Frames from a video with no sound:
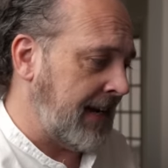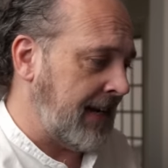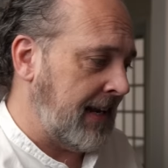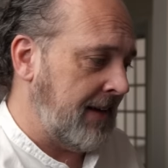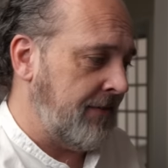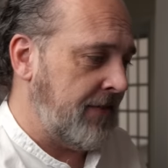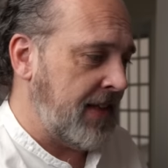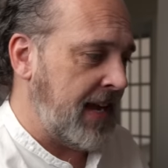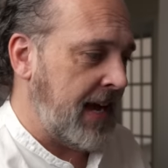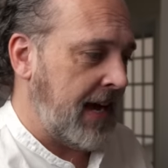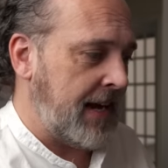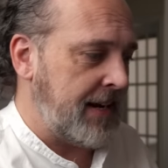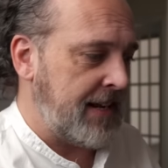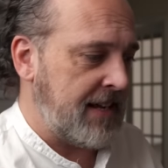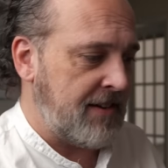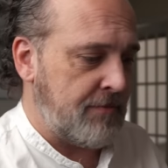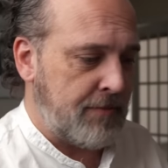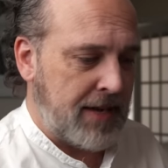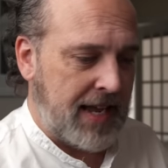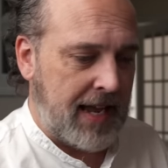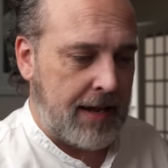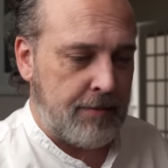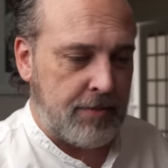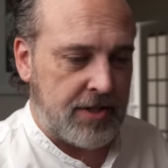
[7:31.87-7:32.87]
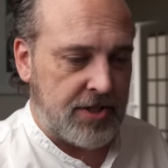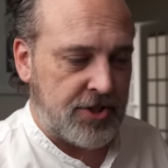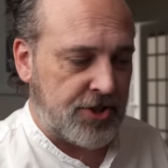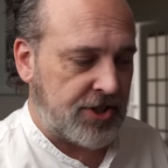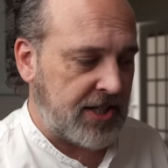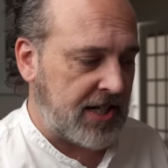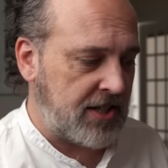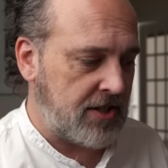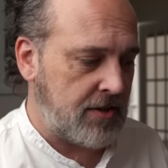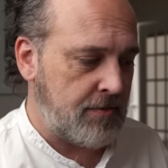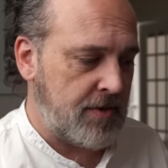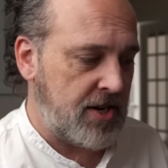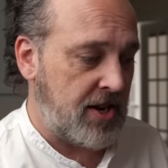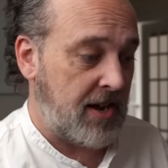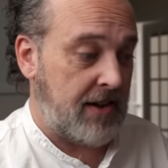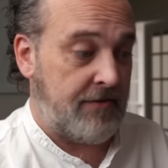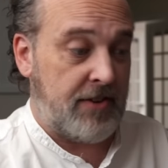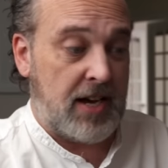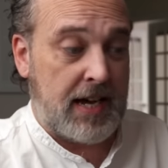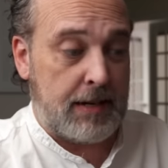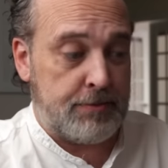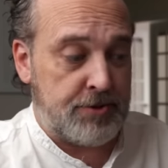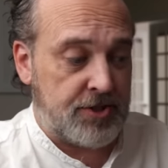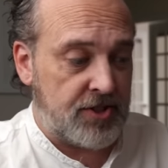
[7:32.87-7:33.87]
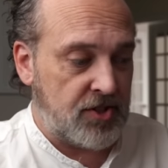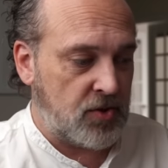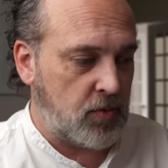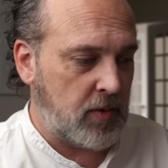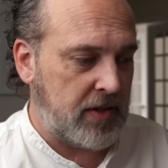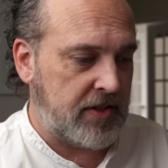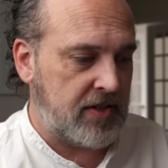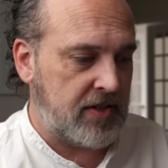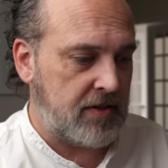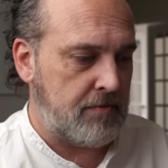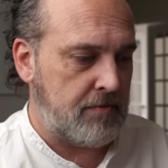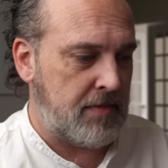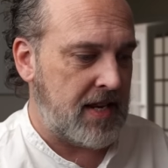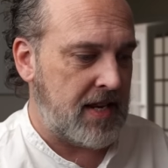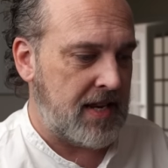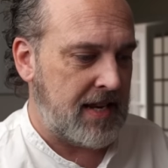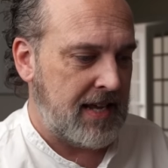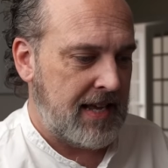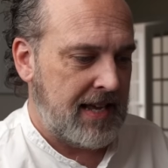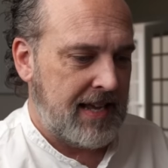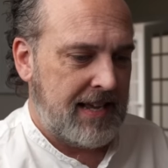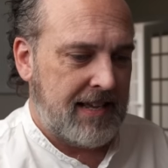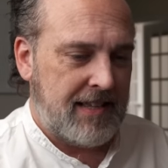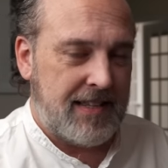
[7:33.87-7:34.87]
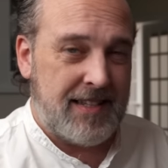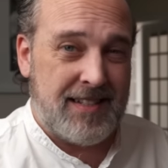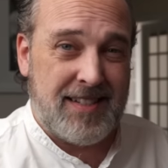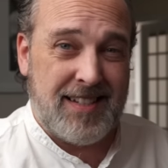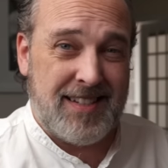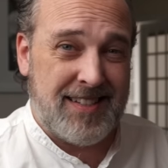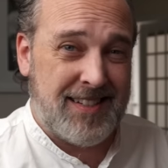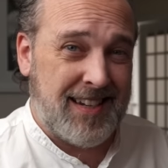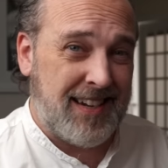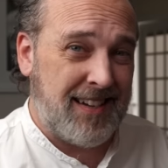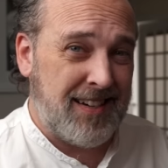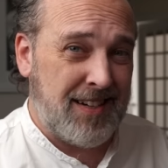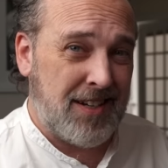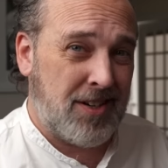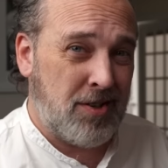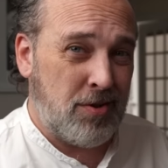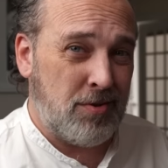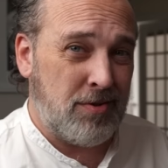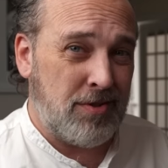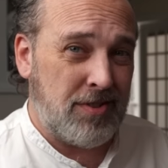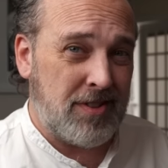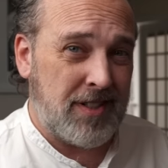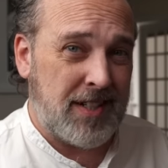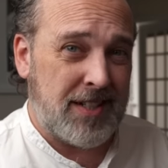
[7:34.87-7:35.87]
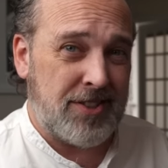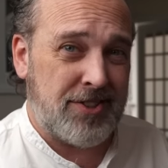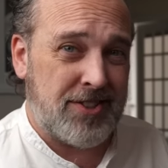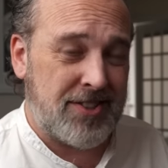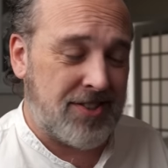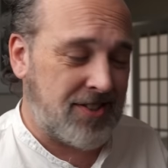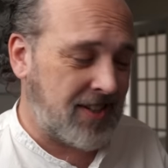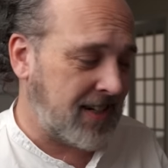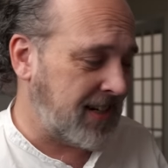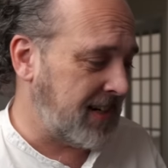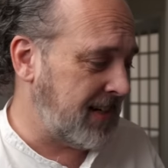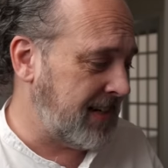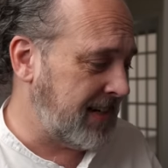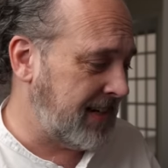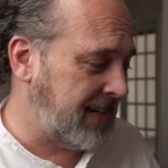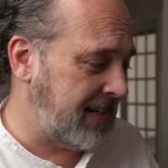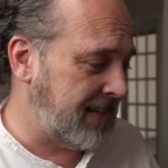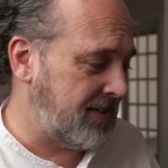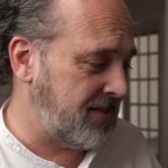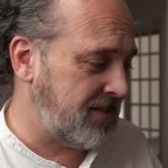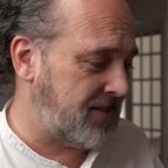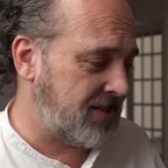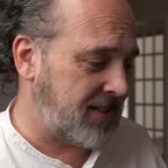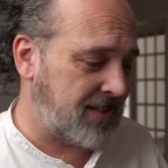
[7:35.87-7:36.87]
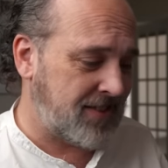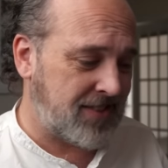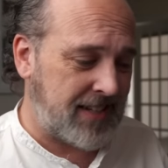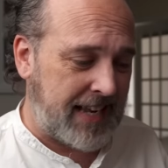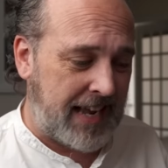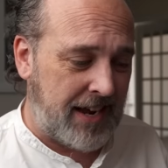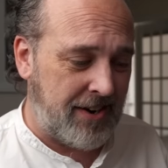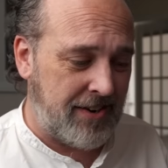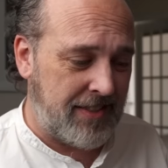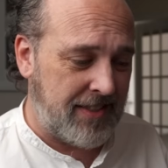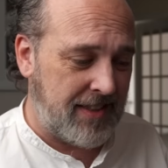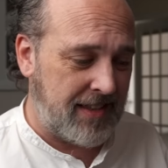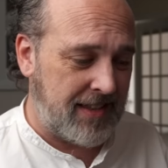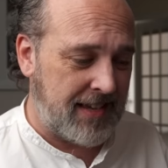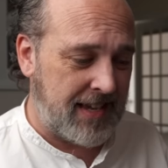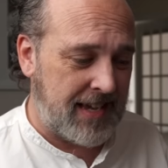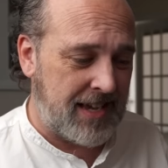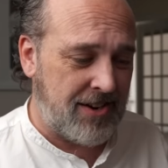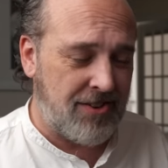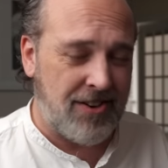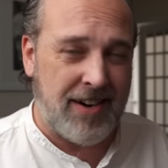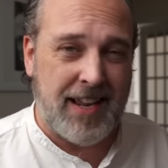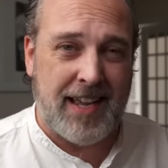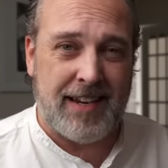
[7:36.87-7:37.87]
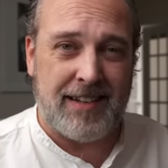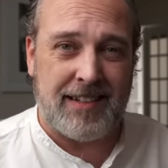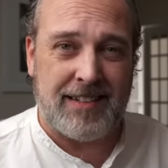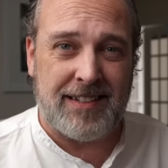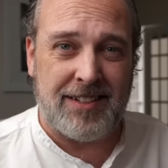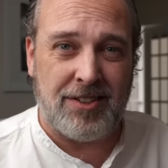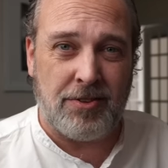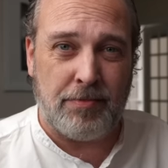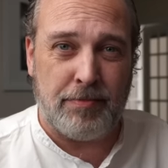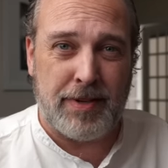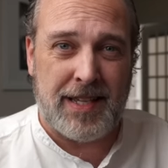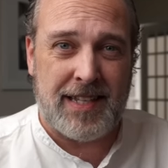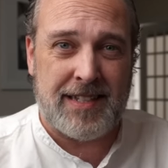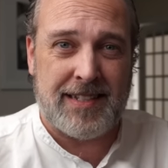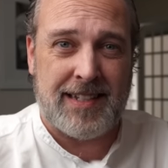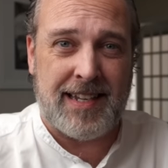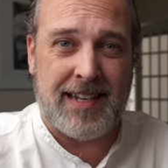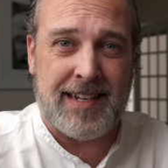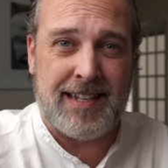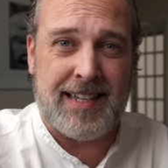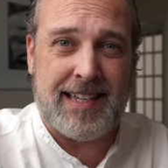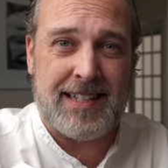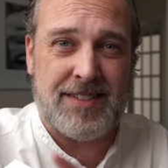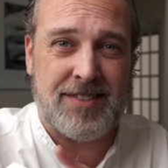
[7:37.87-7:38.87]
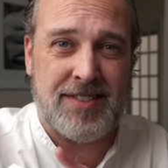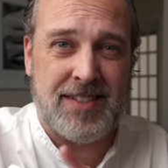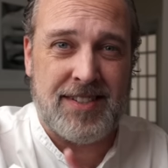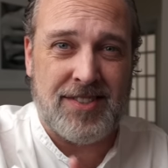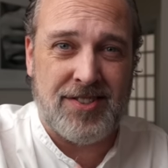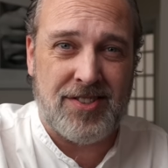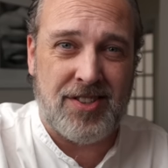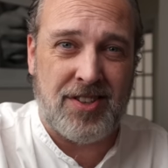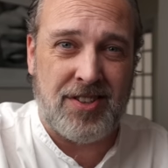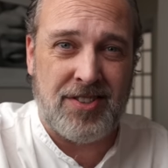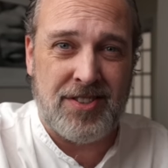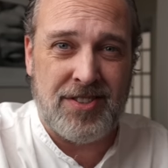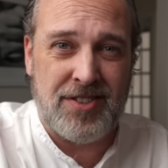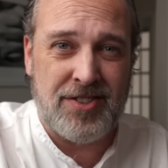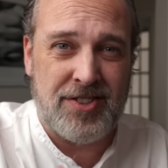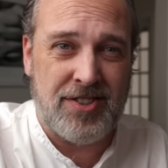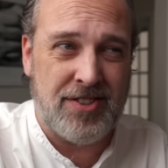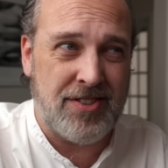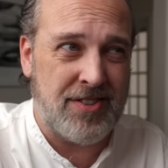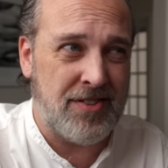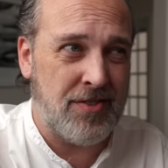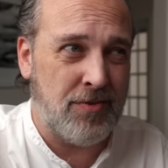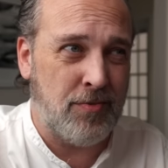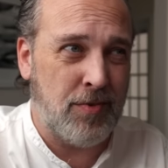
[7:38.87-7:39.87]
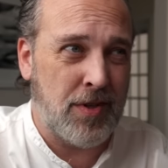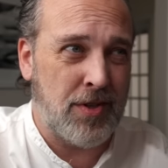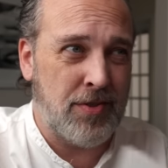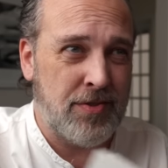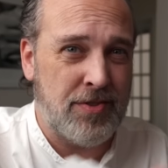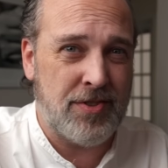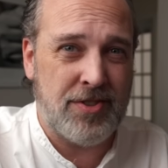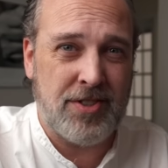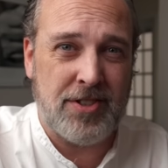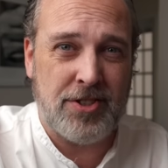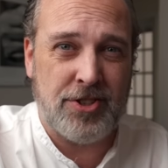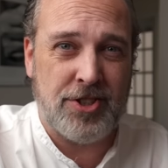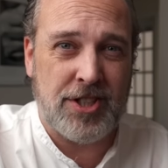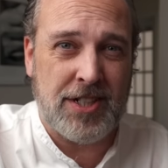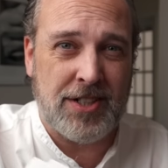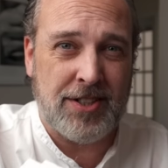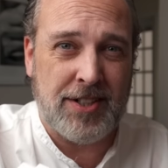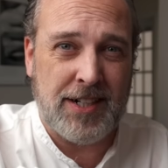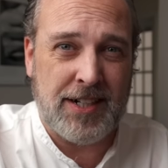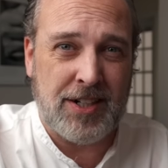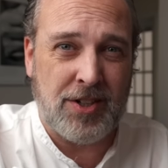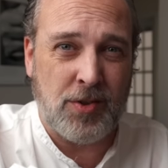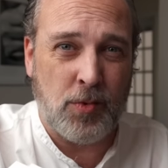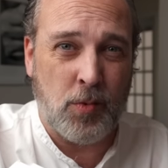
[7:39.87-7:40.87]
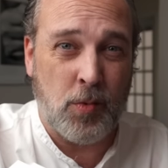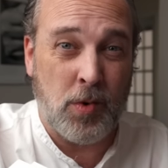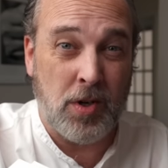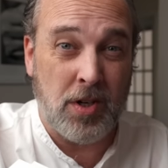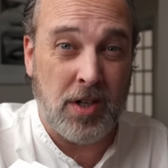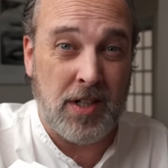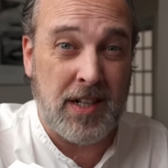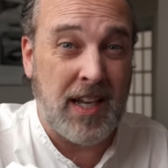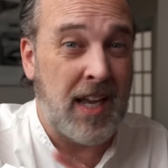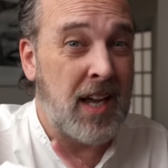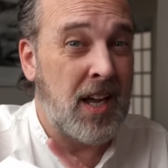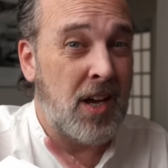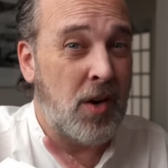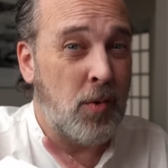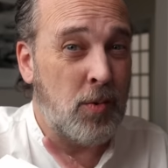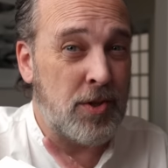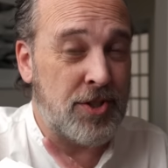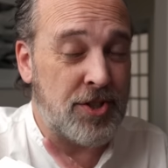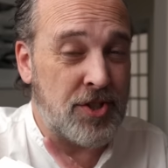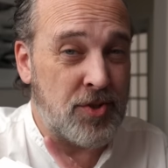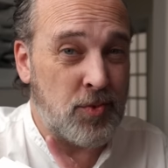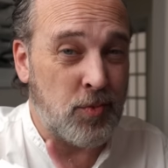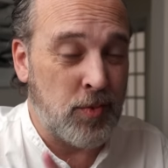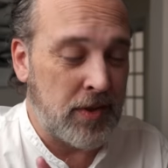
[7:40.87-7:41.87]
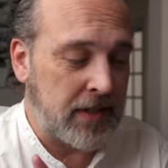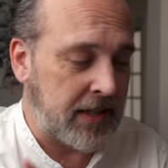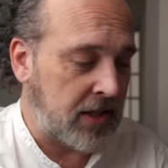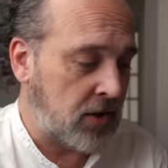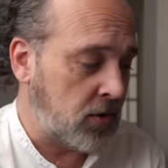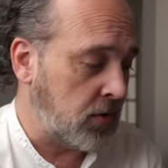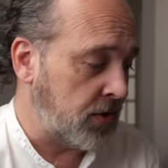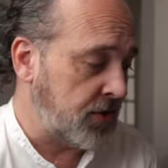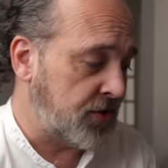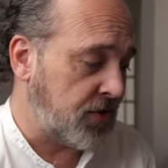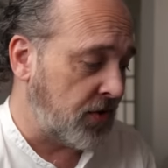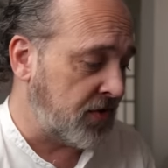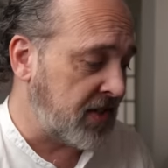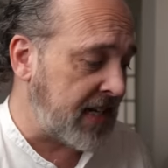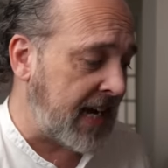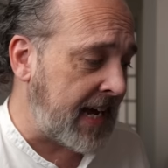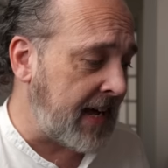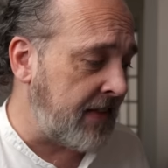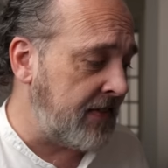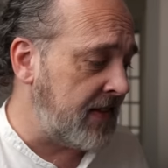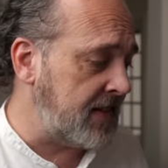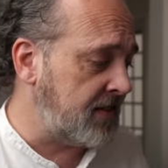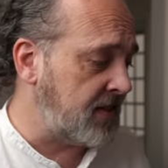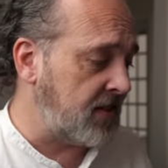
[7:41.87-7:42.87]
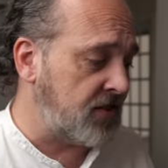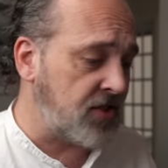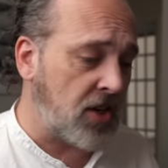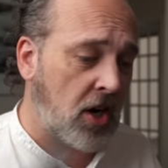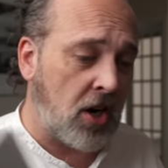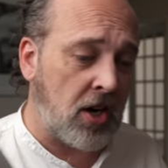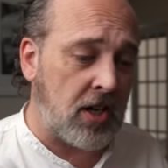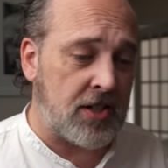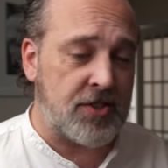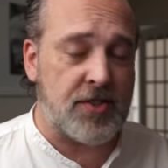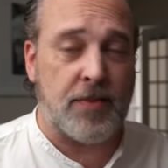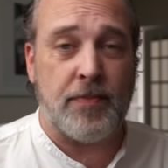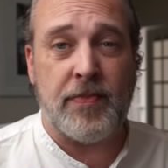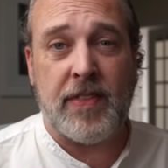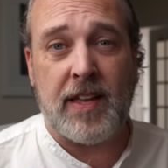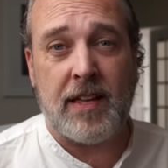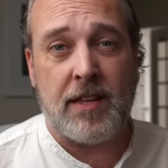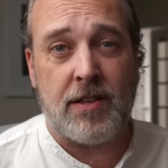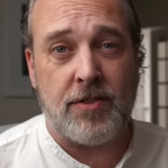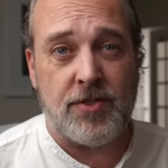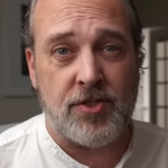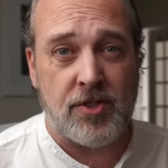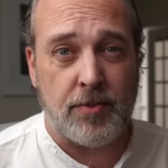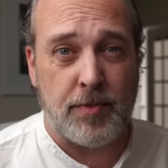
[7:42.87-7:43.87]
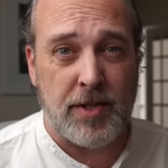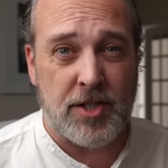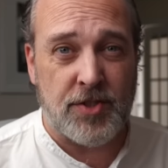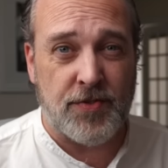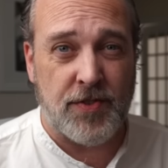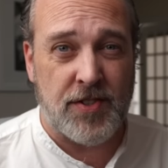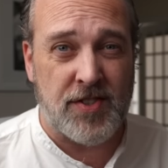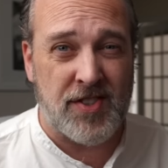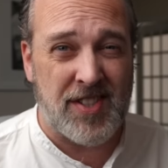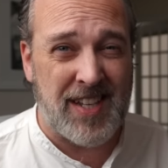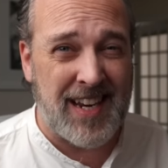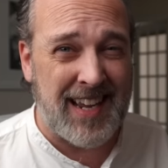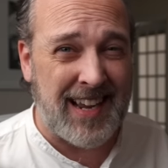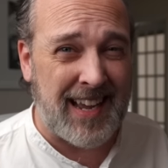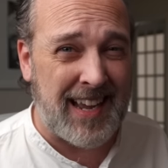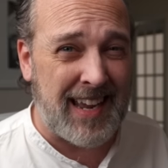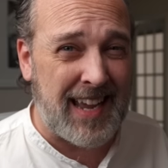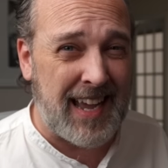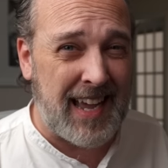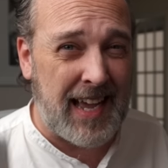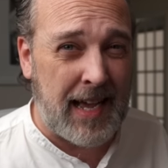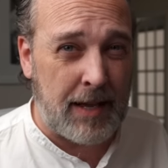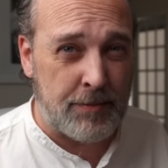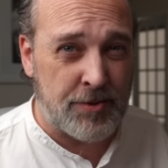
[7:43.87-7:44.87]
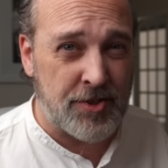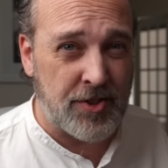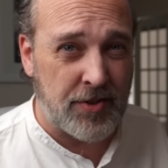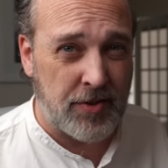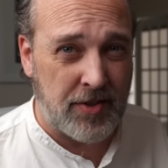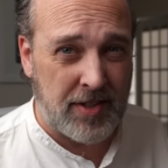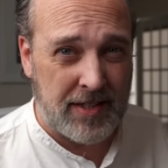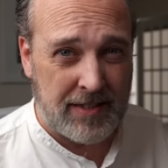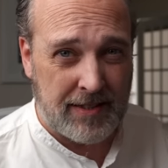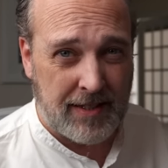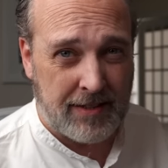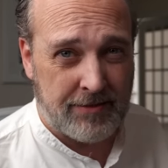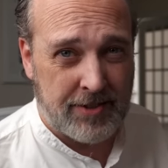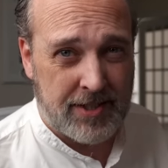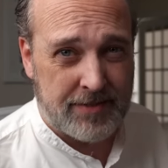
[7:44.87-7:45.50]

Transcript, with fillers: I love the idea of being able to share them and you have options with them. And this is kind of cool. And it just kind of gets us out of the internet a little bit and gets us onto the road to sharing our work, which is really cool. So, Dan, this is awesome. Thank you so much for sending. I absolutely love